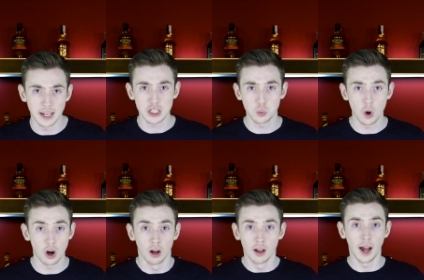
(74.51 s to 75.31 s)
Guess
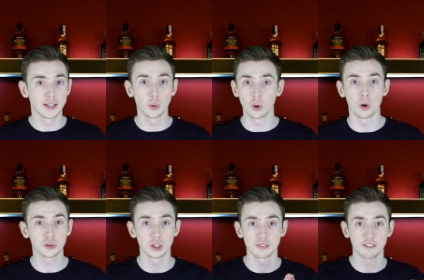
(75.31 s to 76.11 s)
what? I don't
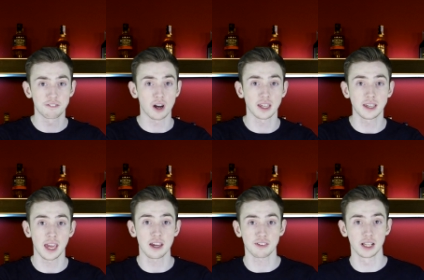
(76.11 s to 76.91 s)
also live in a fucking
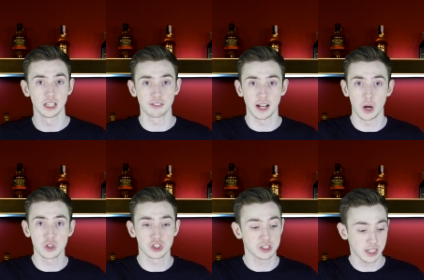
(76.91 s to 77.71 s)
cave, I live in a
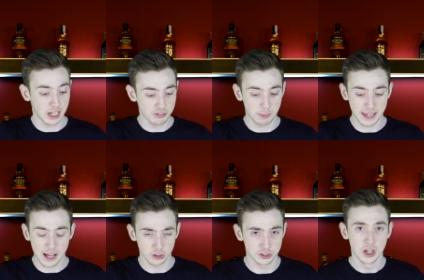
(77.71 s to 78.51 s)
house just like
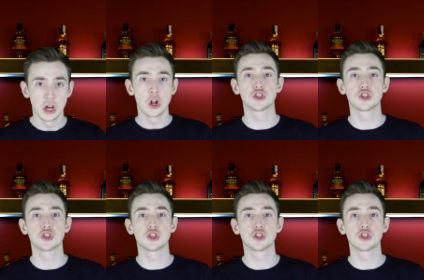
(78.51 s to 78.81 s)
everybody else.